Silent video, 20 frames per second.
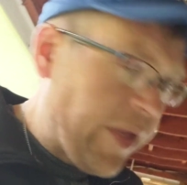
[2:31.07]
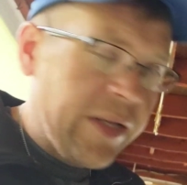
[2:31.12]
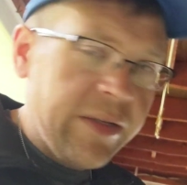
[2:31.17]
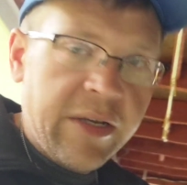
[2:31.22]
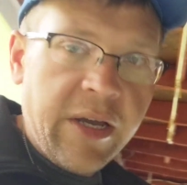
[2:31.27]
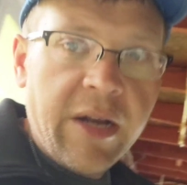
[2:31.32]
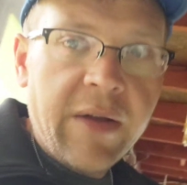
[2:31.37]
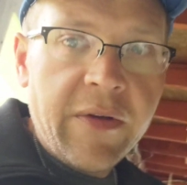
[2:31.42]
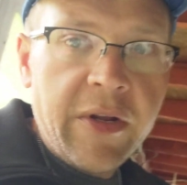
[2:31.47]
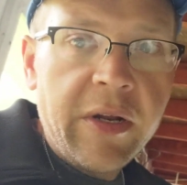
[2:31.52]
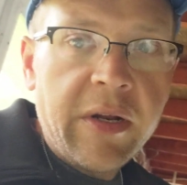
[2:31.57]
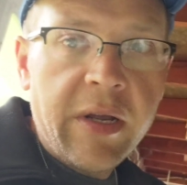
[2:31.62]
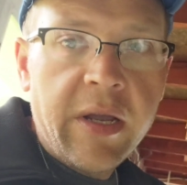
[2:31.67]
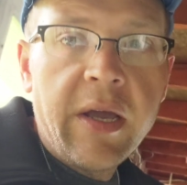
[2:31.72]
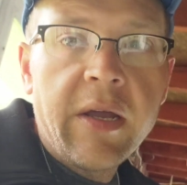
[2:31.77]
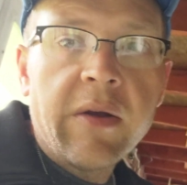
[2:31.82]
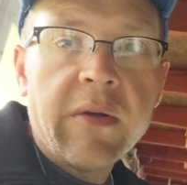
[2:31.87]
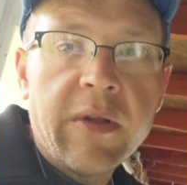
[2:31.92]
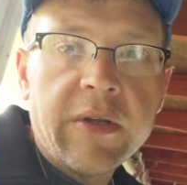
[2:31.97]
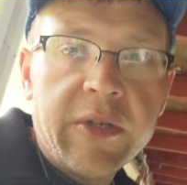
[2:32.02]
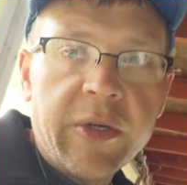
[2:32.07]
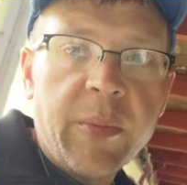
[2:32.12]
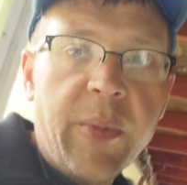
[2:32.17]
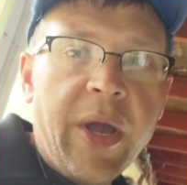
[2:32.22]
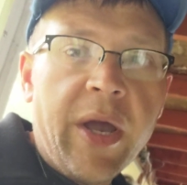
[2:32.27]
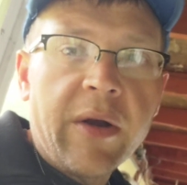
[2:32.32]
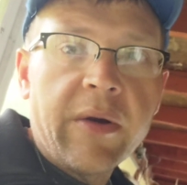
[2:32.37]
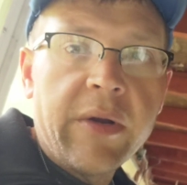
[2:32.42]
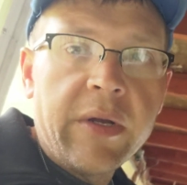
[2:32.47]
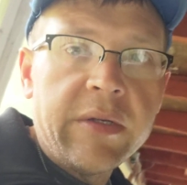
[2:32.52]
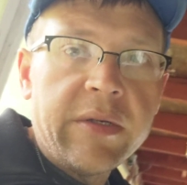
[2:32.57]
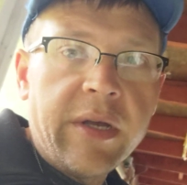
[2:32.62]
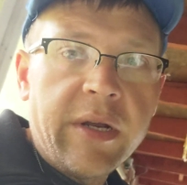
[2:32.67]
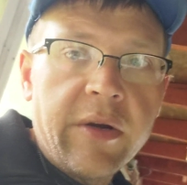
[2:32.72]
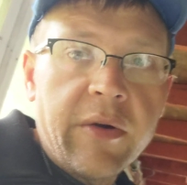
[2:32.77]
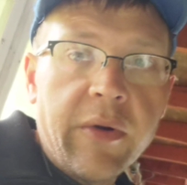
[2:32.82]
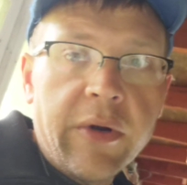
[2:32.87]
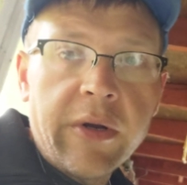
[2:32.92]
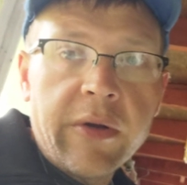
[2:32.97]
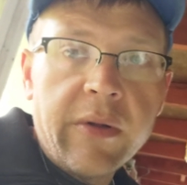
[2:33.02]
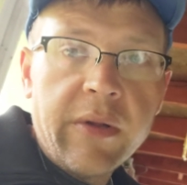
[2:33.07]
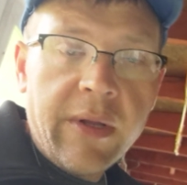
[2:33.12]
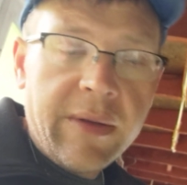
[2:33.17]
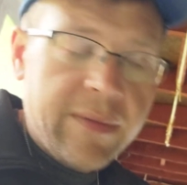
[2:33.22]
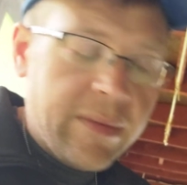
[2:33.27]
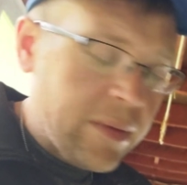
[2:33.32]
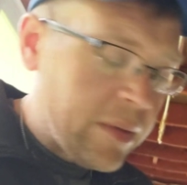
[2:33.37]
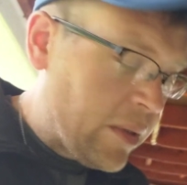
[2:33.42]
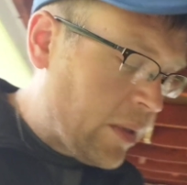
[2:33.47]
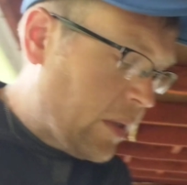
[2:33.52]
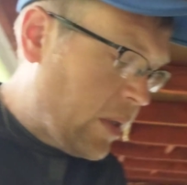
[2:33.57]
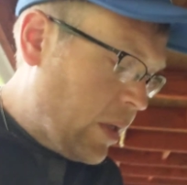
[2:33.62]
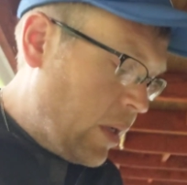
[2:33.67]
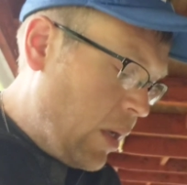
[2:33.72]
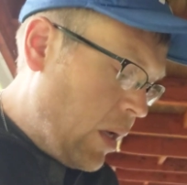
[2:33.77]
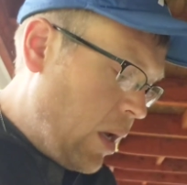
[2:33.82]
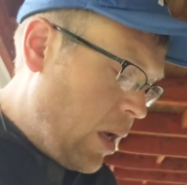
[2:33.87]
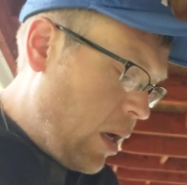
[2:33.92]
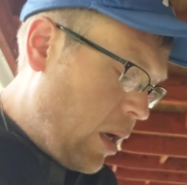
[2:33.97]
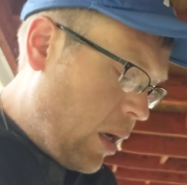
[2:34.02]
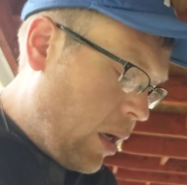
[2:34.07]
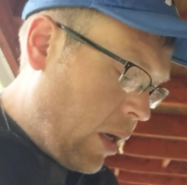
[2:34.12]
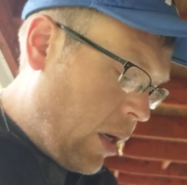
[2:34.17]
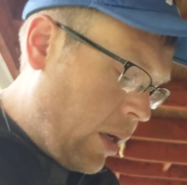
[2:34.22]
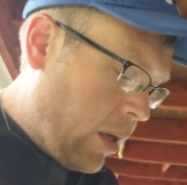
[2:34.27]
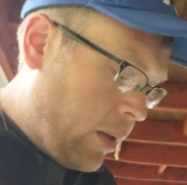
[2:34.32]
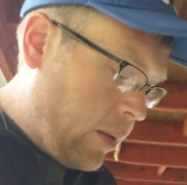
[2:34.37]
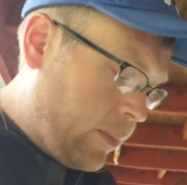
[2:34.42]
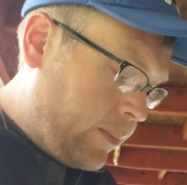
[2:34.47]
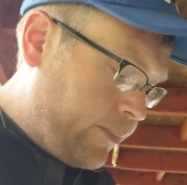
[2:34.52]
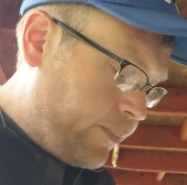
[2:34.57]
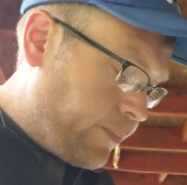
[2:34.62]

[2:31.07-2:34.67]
That's kind of an indicator that your battery is at a critical level. I